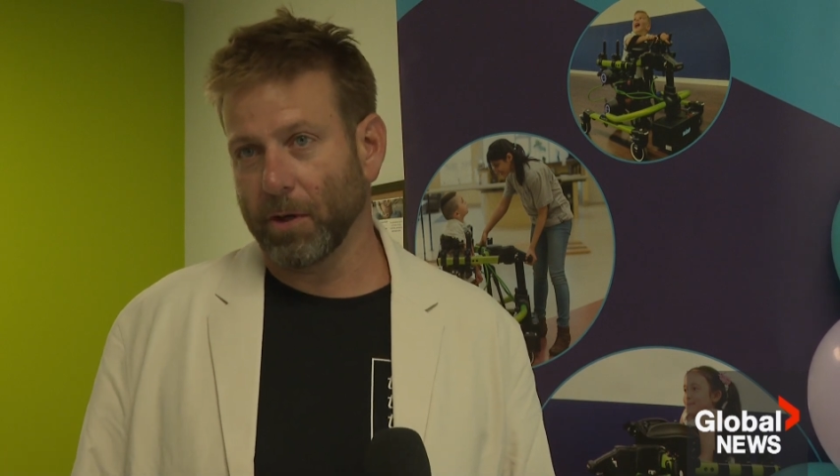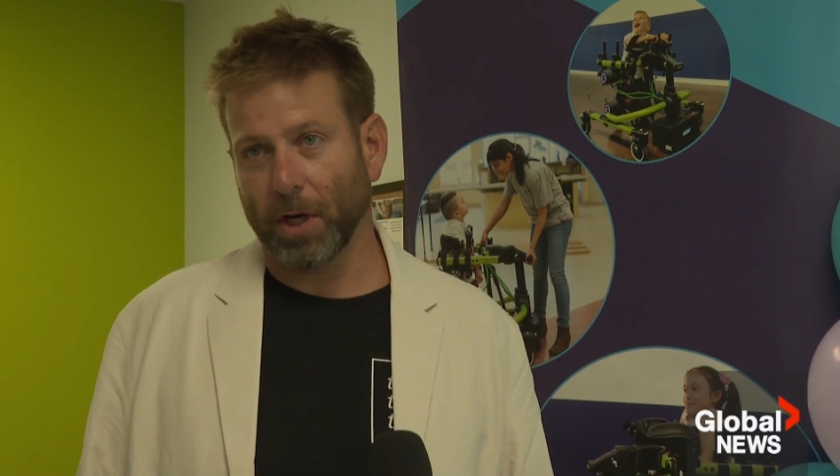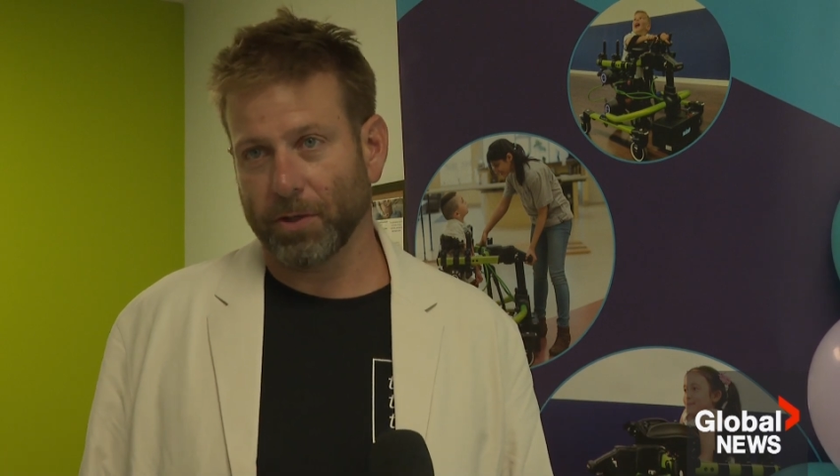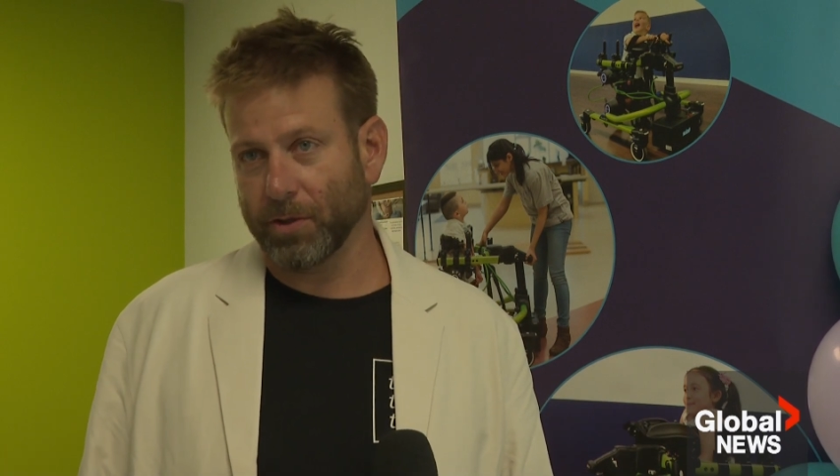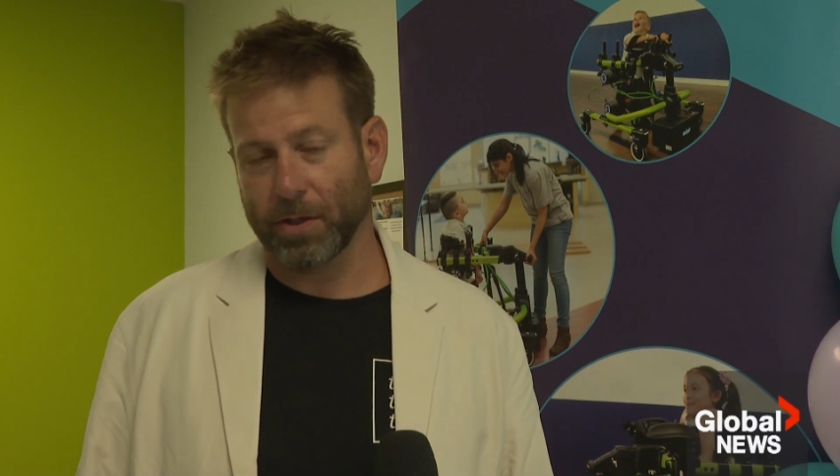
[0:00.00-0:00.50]

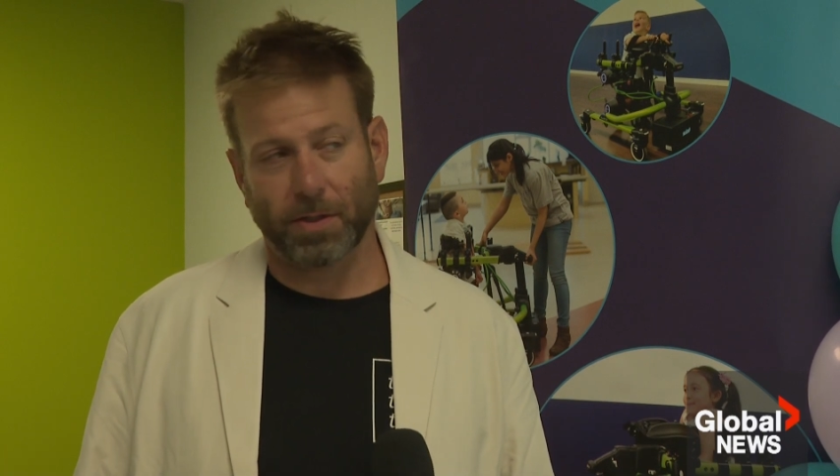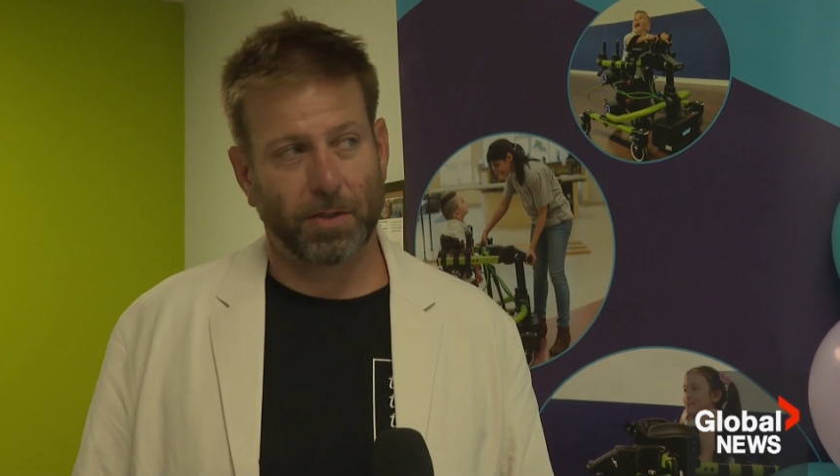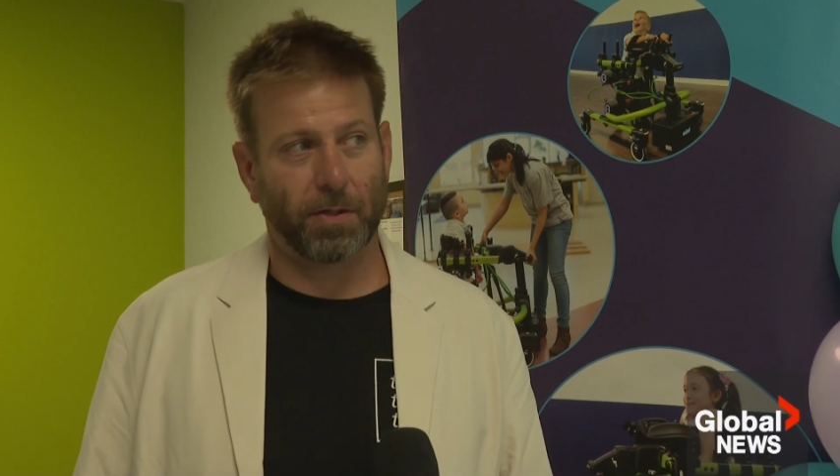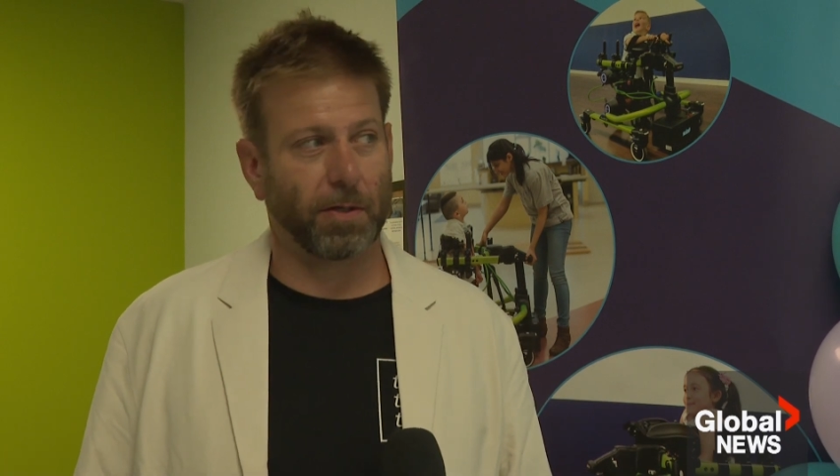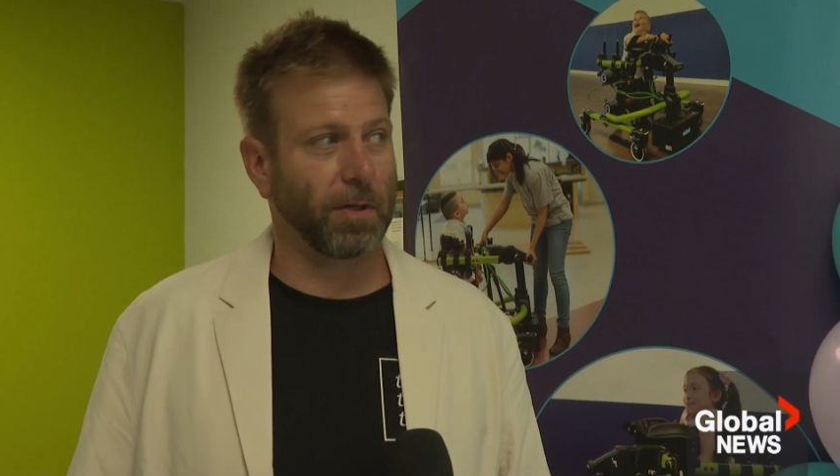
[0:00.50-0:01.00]
not
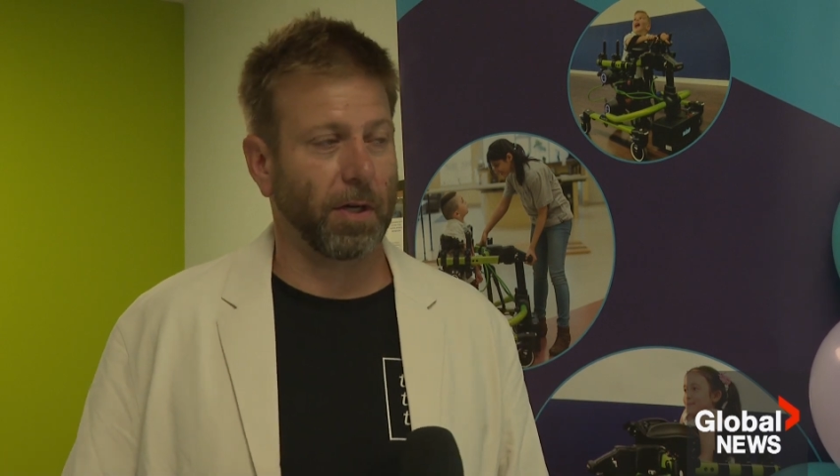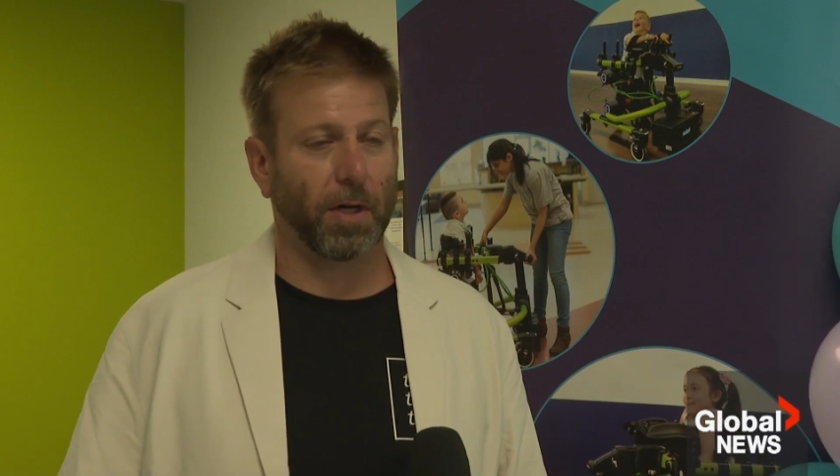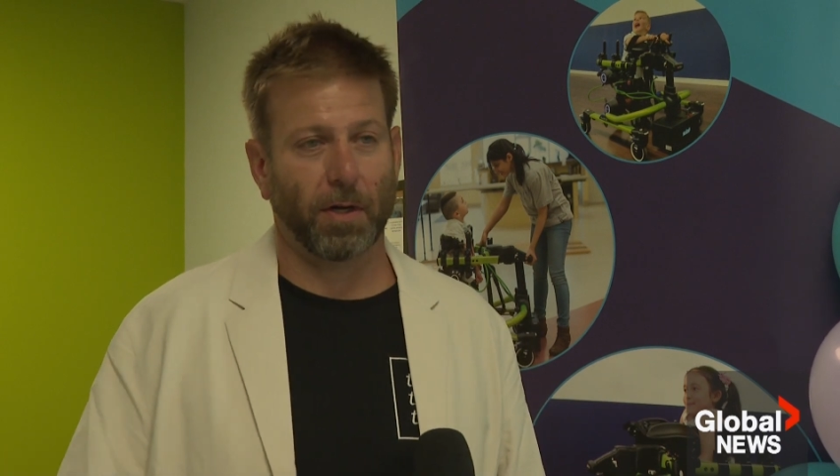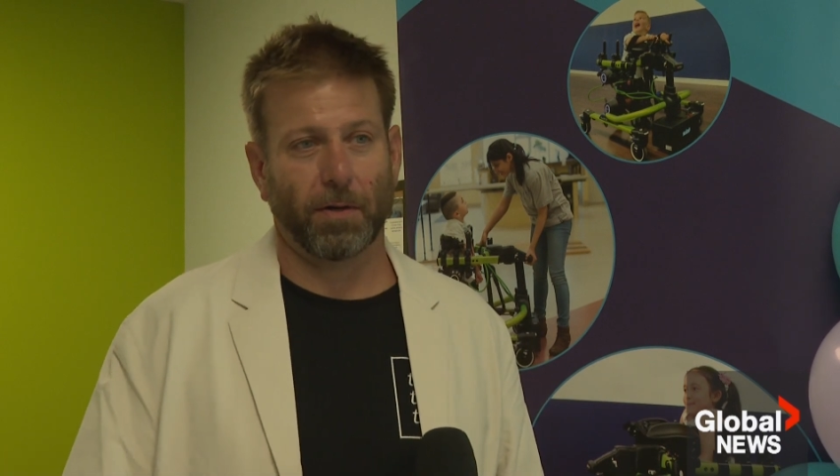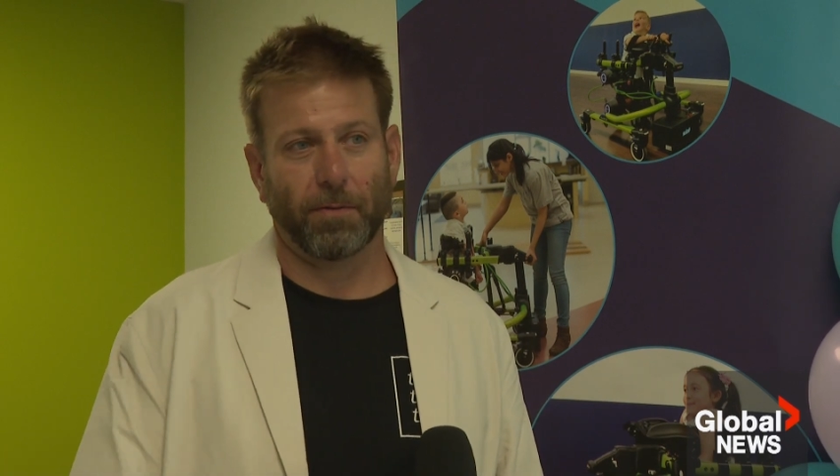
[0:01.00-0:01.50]
just
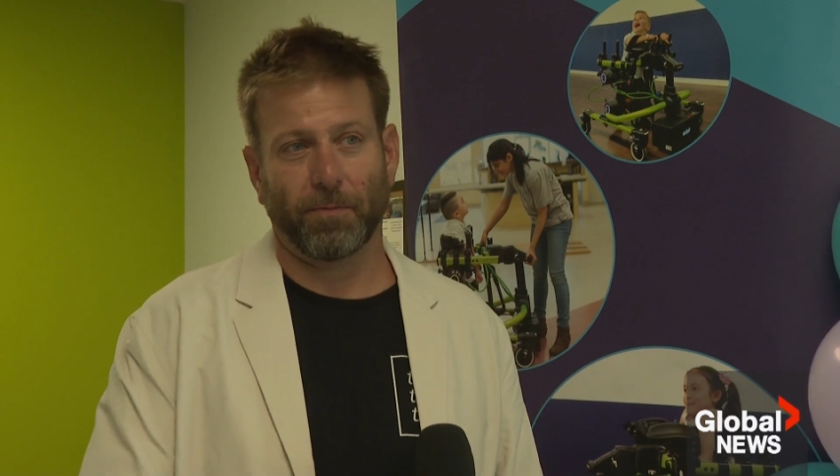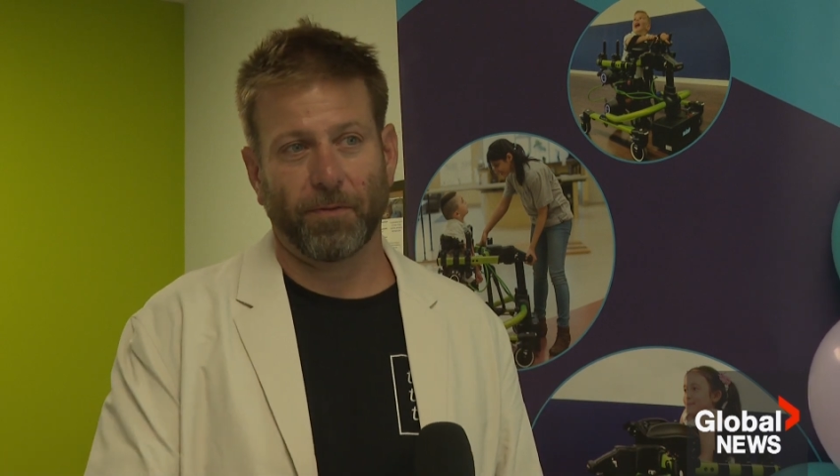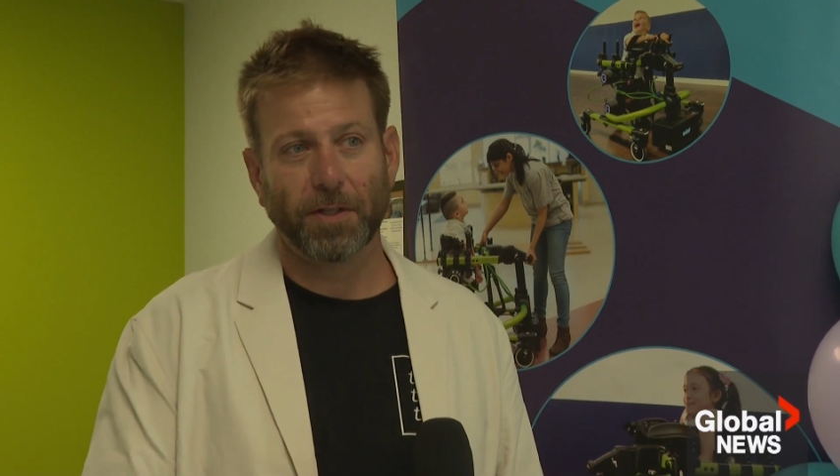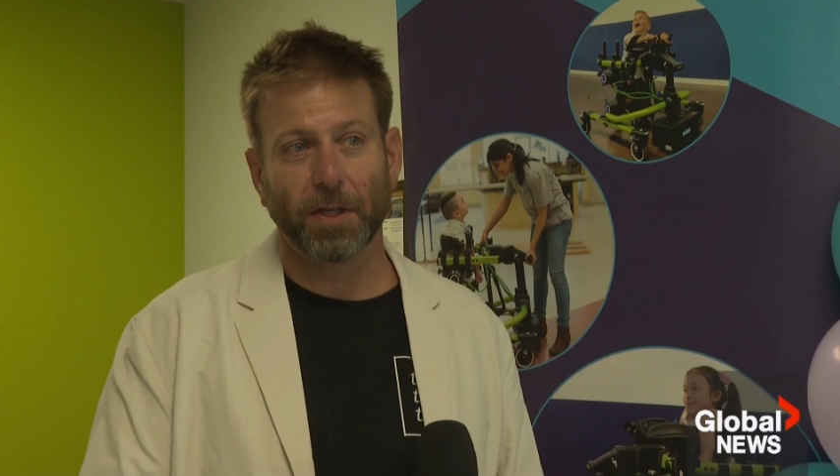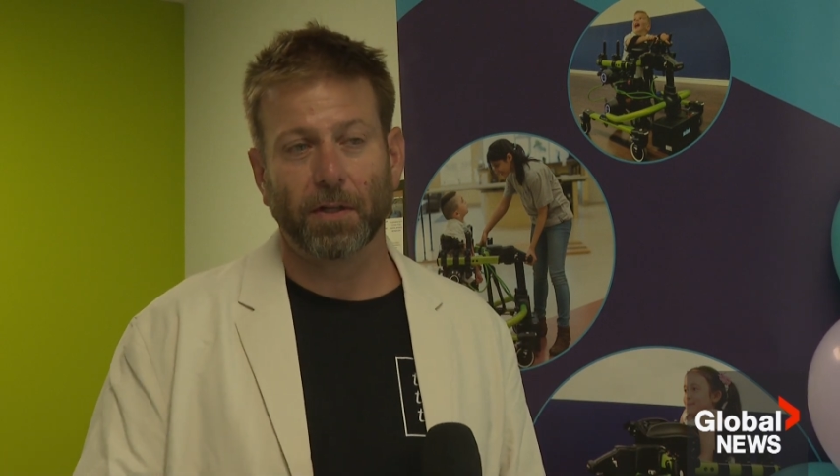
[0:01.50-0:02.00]
uh,
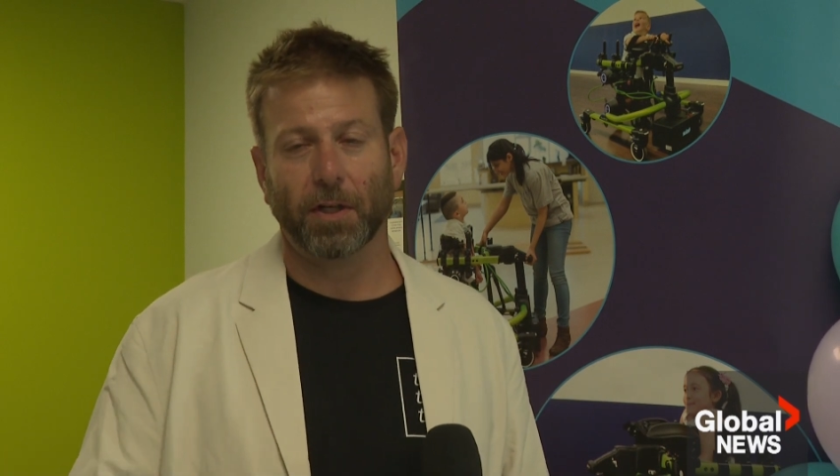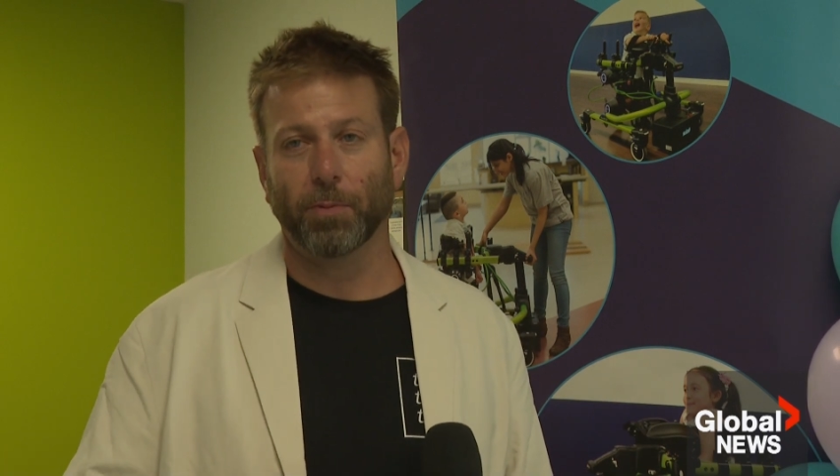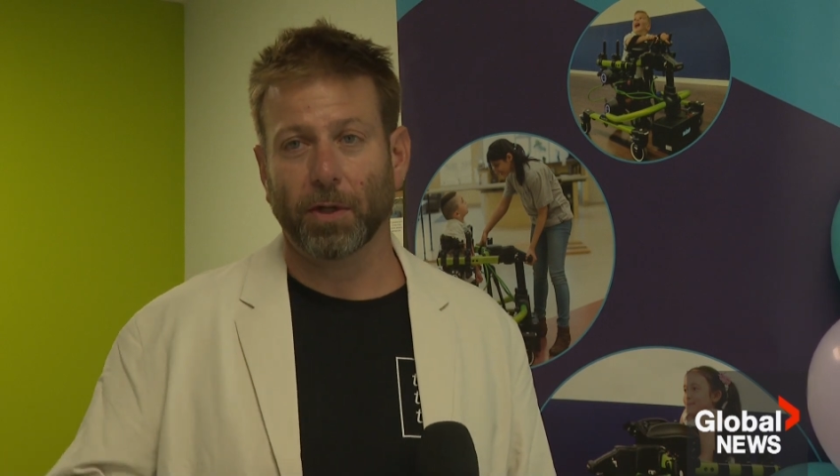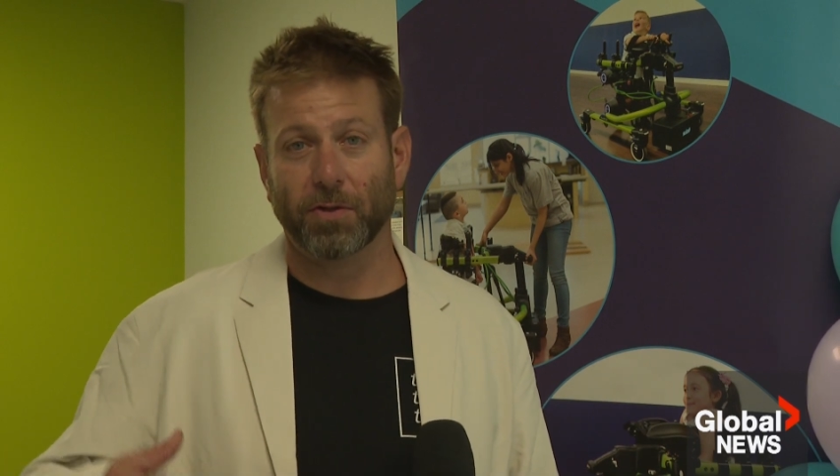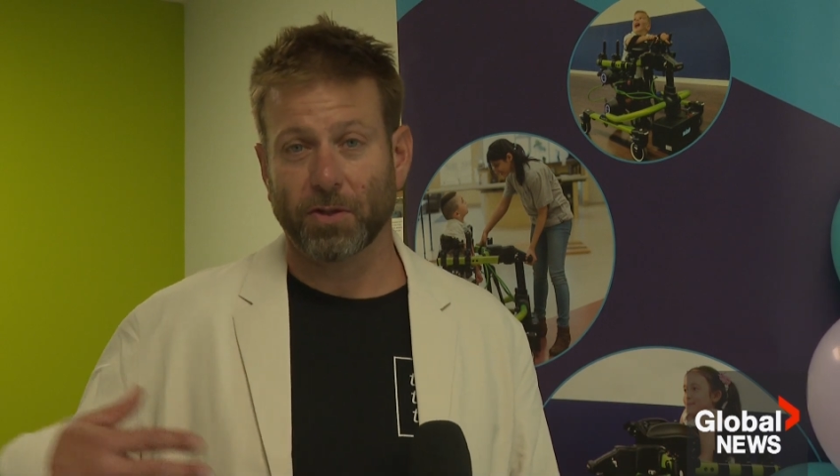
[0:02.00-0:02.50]
physically, but